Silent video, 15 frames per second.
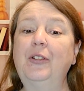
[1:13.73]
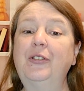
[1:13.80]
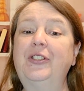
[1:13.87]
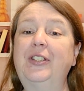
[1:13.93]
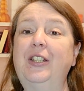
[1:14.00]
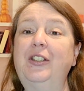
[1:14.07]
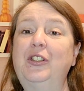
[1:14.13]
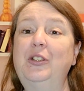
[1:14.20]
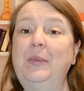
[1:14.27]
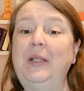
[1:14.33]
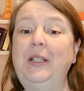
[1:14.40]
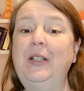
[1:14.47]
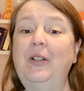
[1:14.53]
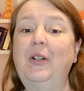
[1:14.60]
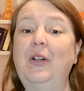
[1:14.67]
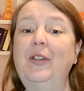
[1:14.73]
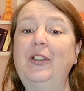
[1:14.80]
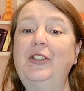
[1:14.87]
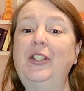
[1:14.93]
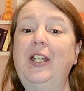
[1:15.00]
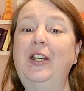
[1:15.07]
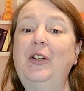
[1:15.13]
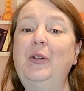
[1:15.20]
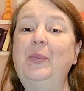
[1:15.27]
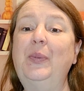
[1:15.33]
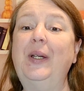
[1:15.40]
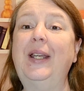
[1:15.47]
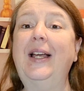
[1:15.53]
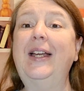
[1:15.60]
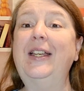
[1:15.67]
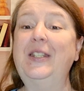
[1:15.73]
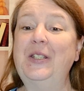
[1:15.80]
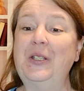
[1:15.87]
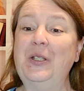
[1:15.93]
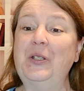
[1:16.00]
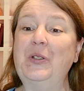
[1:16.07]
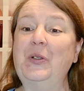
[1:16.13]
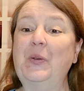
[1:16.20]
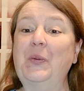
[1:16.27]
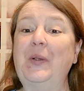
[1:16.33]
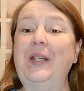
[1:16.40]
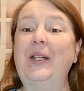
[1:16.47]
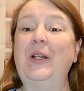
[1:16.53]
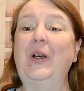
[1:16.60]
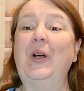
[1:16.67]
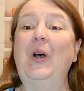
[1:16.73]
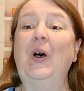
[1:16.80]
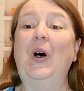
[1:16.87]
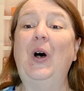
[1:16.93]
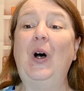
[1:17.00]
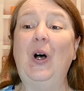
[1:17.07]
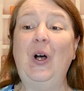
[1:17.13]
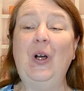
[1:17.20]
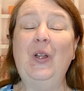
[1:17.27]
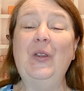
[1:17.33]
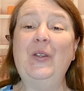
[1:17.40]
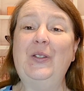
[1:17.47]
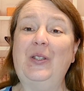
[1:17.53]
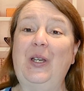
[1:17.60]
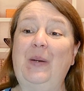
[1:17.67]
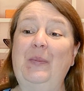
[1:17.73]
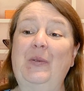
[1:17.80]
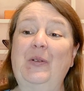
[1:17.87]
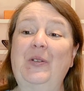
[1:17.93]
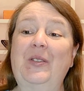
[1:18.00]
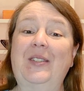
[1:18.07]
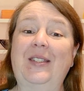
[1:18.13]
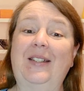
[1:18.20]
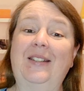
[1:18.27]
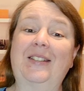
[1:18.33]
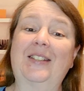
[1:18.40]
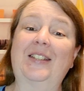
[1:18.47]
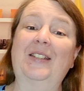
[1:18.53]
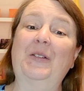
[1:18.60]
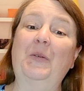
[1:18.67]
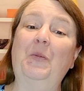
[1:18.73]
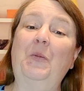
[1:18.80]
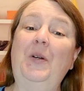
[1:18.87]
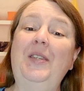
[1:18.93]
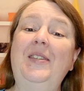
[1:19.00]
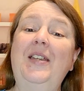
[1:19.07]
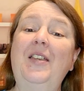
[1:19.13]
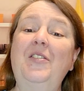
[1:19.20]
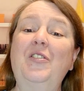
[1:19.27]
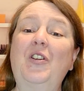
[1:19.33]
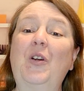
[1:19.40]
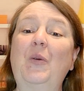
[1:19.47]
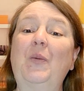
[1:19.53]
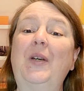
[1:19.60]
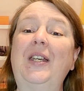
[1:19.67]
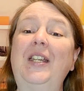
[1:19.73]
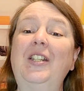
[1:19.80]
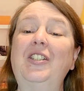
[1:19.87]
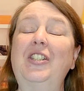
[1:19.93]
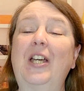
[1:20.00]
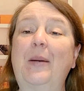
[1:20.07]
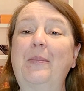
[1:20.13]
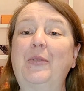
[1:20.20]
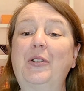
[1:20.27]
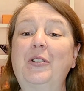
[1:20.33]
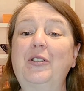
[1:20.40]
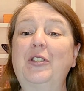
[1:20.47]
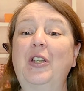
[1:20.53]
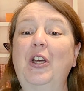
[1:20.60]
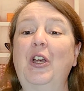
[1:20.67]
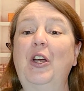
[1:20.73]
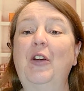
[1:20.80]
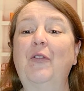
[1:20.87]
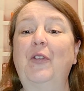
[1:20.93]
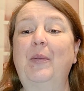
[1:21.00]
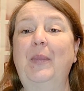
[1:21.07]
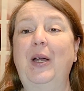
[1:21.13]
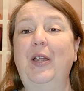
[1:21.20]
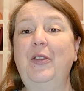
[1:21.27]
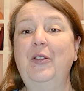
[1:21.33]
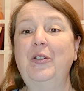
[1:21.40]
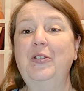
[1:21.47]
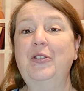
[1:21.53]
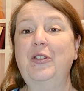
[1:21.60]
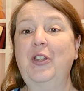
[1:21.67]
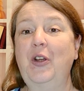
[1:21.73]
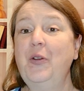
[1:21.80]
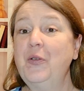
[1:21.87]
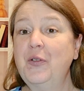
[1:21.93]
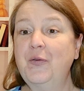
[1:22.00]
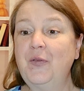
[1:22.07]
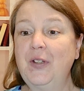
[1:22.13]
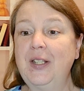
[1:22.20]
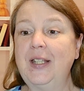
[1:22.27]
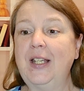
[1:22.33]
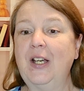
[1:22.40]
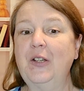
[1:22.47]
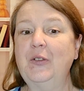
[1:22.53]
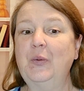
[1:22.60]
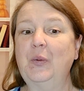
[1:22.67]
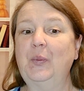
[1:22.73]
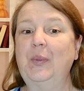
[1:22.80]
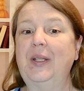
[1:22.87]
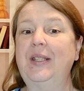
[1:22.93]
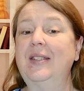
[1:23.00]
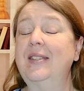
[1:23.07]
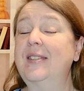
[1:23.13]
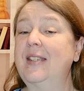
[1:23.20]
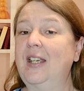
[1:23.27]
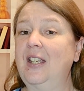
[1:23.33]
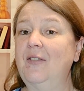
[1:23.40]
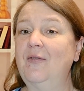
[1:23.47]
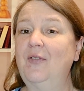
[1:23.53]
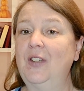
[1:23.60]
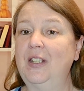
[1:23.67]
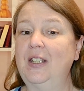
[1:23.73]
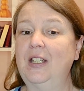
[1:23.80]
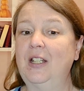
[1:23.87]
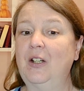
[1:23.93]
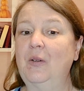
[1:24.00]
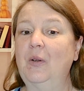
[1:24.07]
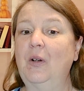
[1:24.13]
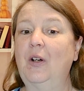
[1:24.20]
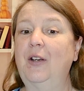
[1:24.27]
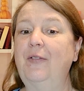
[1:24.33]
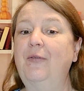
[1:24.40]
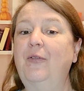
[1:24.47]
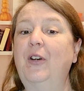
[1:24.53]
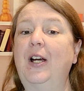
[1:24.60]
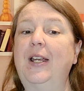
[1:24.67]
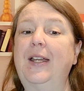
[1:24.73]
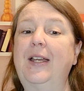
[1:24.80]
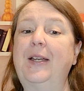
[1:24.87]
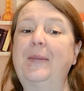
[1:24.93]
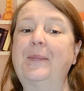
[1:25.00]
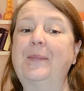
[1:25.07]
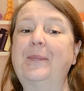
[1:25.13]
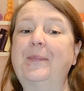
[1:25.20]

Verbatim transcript: sent to me on the channel, but I intend to read all the chapters sent. Once I start reading chapters from others, those videos will be the second video on Friday.